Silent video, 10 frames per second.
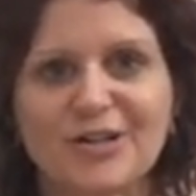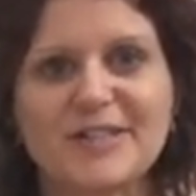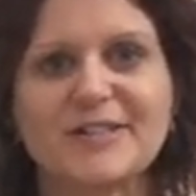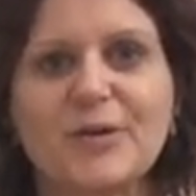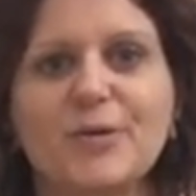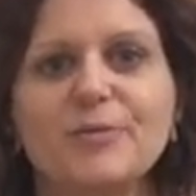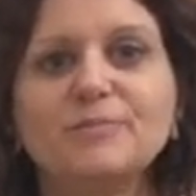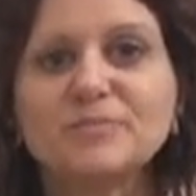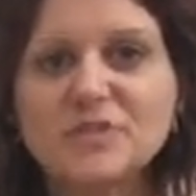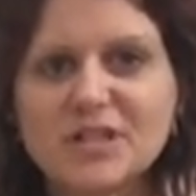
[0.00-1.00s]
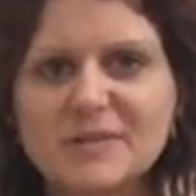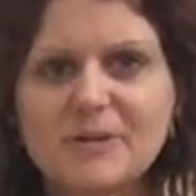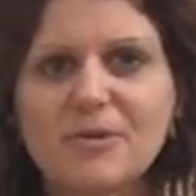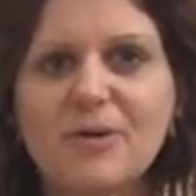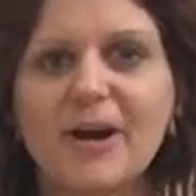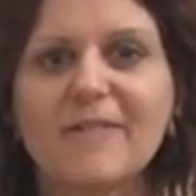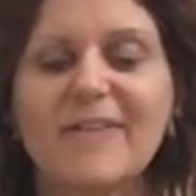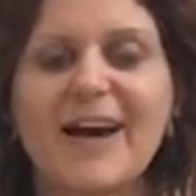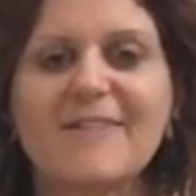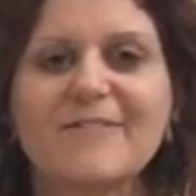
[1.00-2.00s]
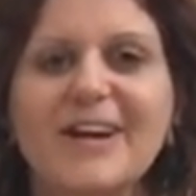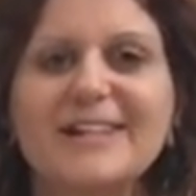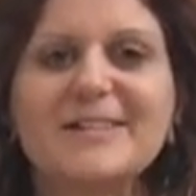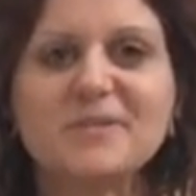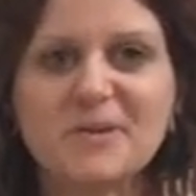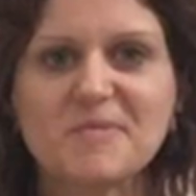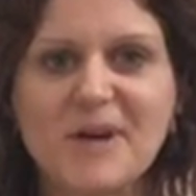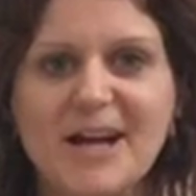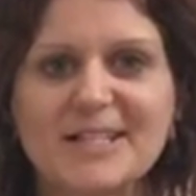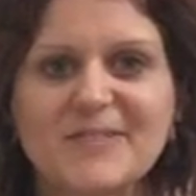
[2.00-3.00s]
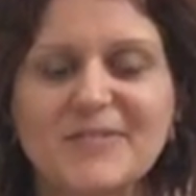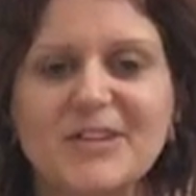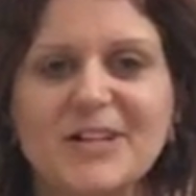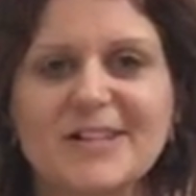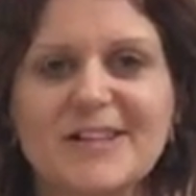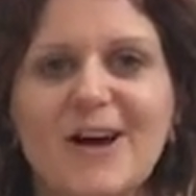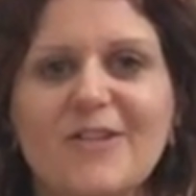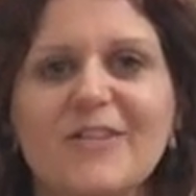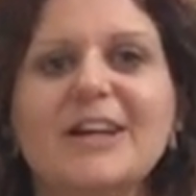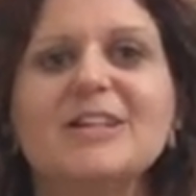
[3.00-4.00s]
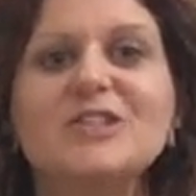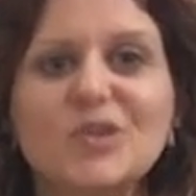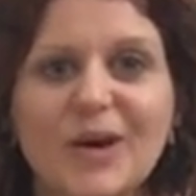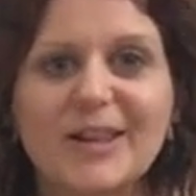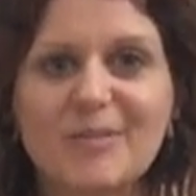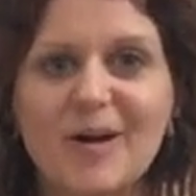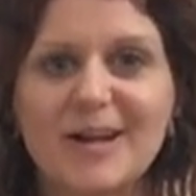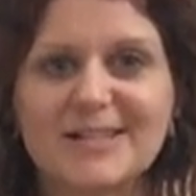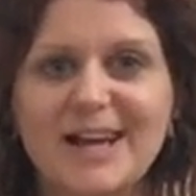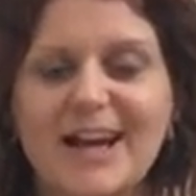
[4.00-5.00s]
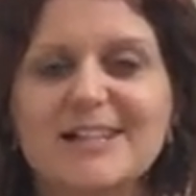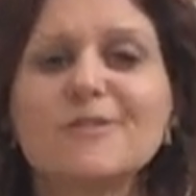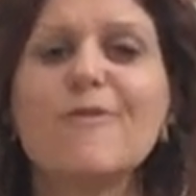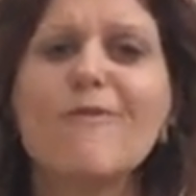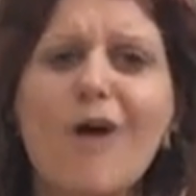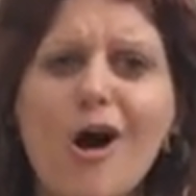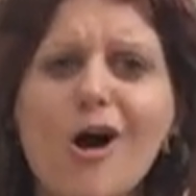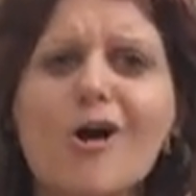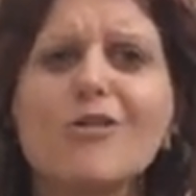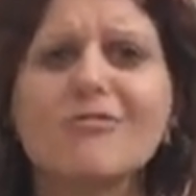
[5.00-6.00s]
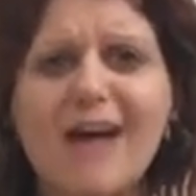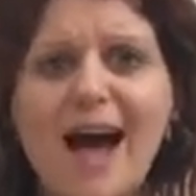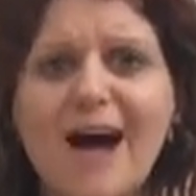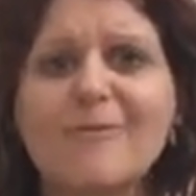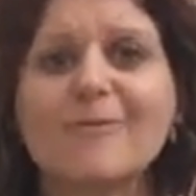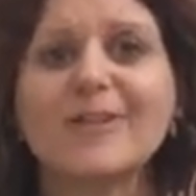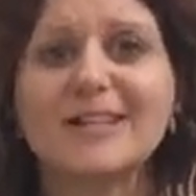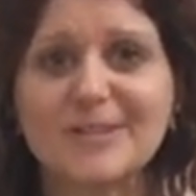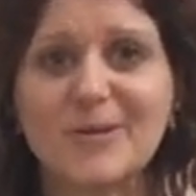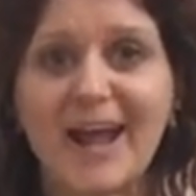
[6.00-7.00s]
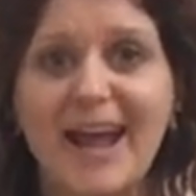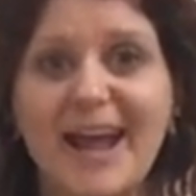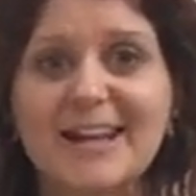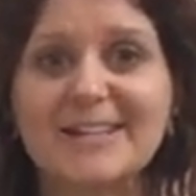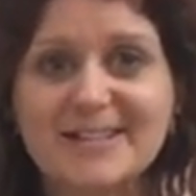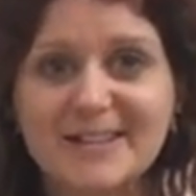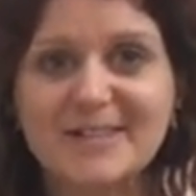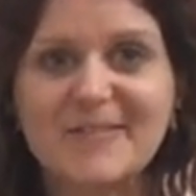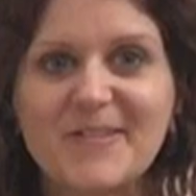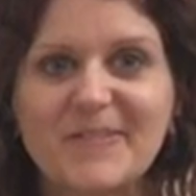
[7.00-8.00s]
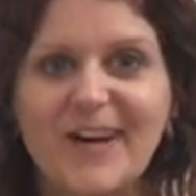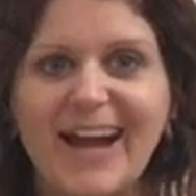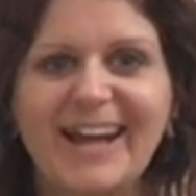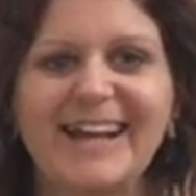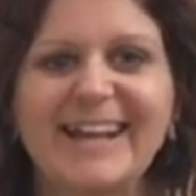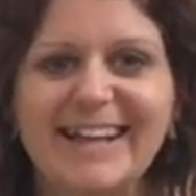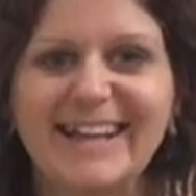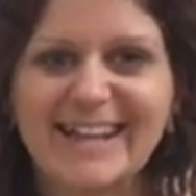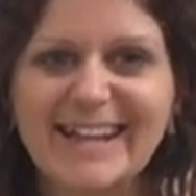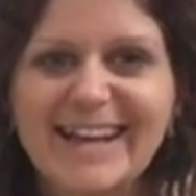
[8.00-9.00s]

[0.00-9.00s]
So just be aware of that, find some compassion for yourself, enjoy the process, fall, laugh, it's okay, it's going to be fine.